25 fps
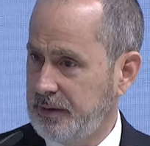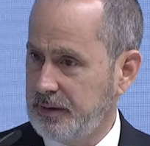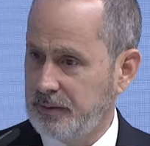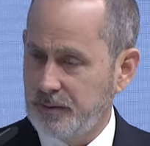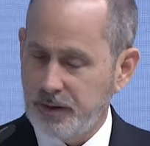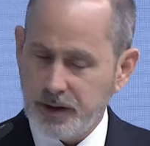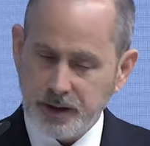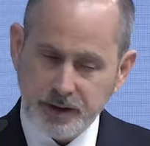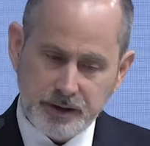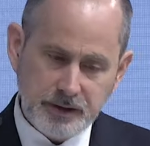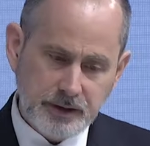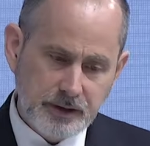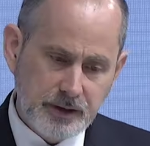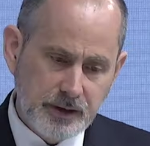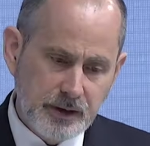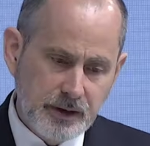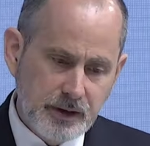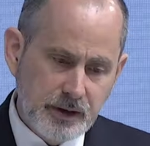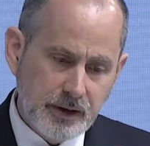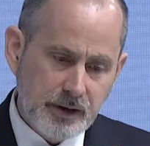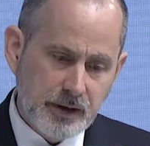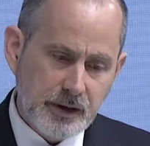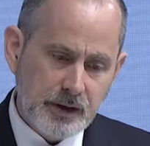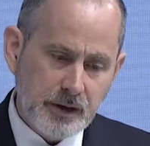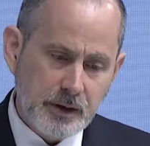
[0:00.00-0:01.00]
right,
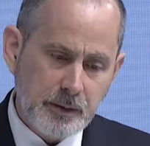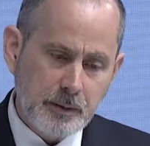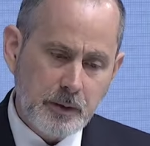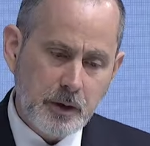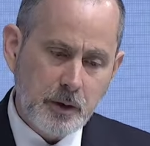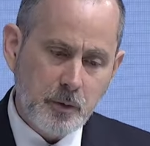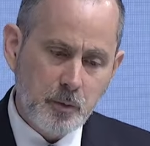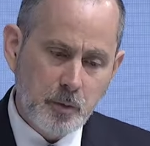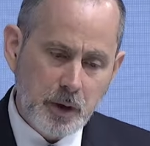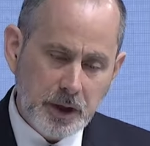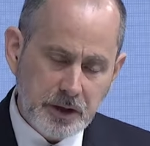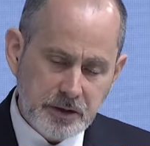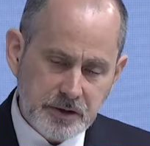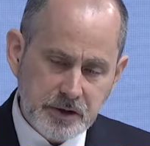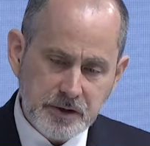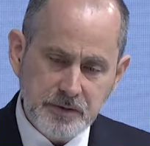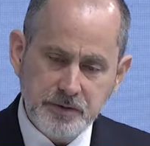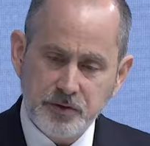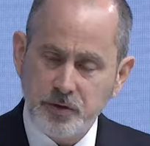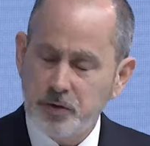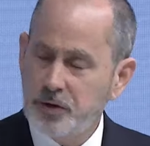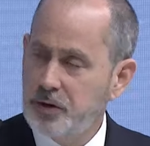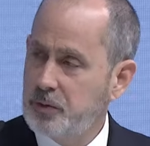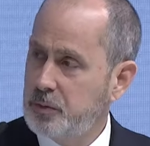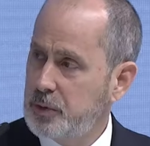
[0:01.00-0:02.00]

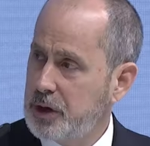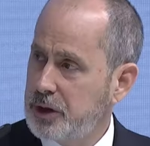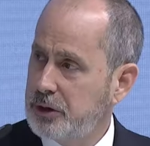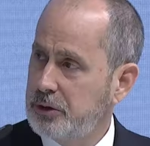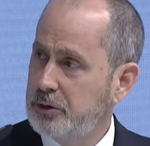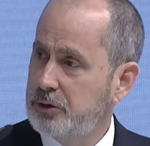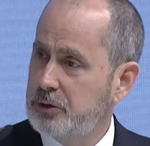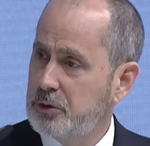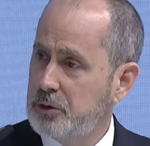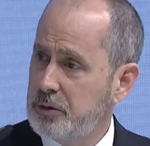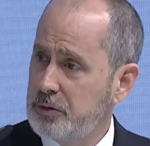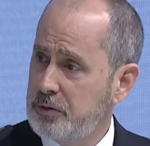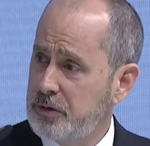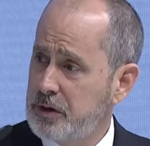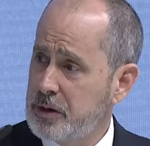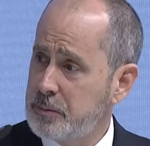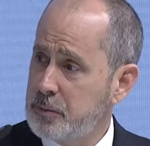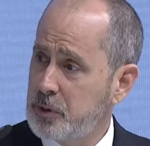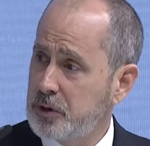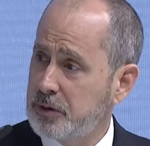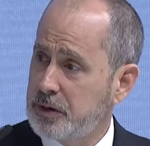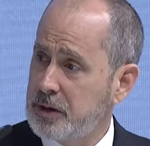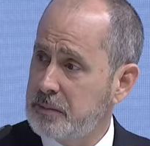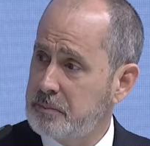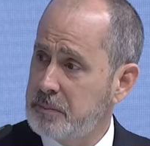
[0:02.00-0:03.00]
relative to the regulatory
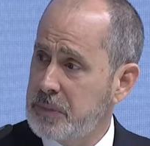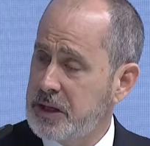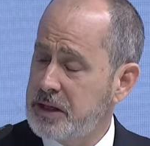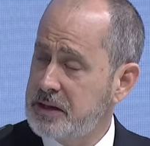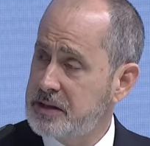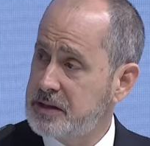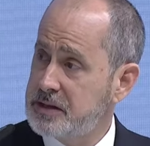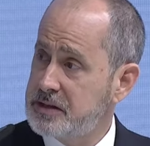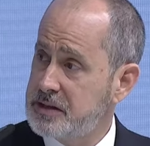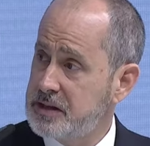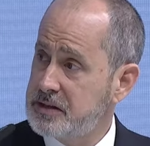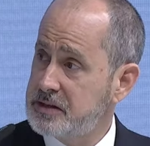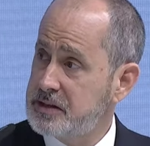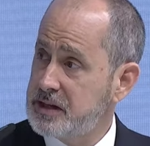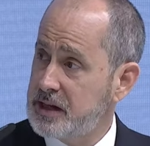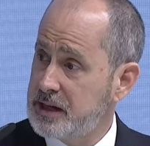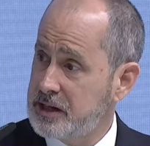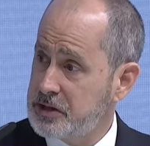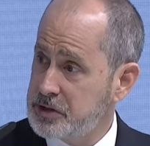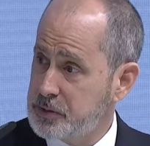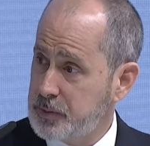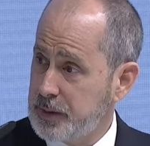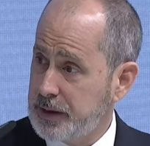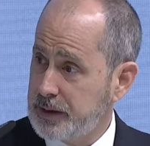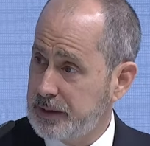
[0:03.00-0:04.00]
framework that may exist
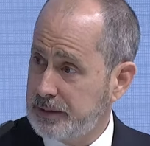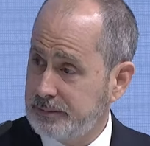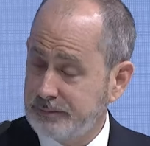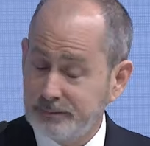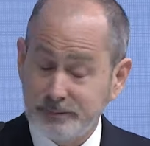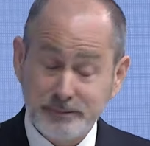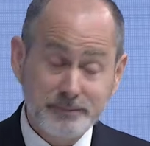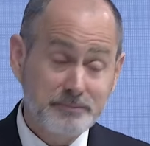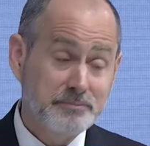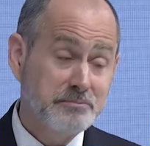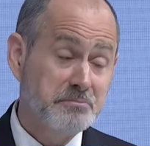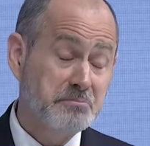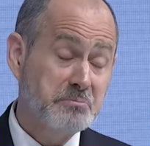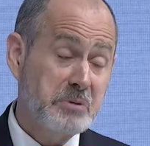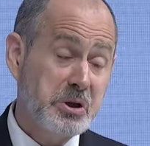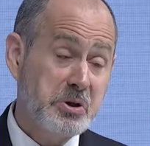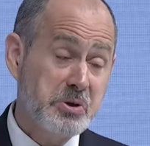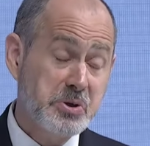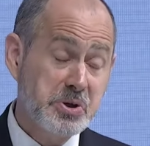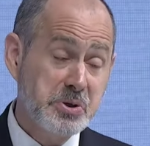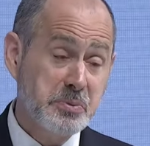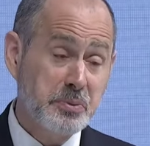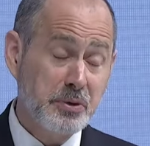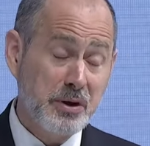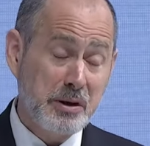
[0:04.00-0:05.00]
elsewhere.
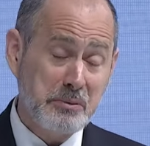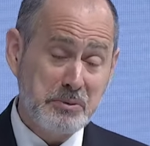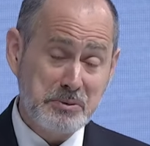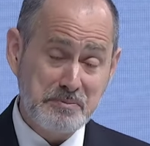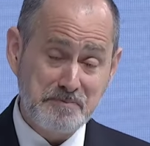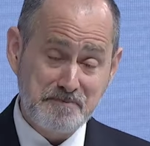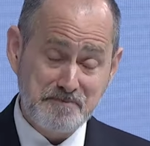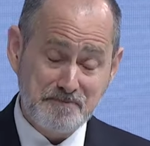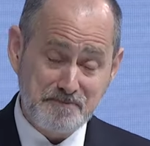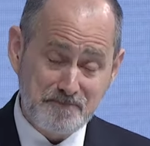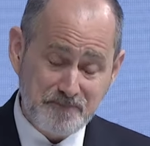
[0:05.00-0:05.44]
Here's the problem.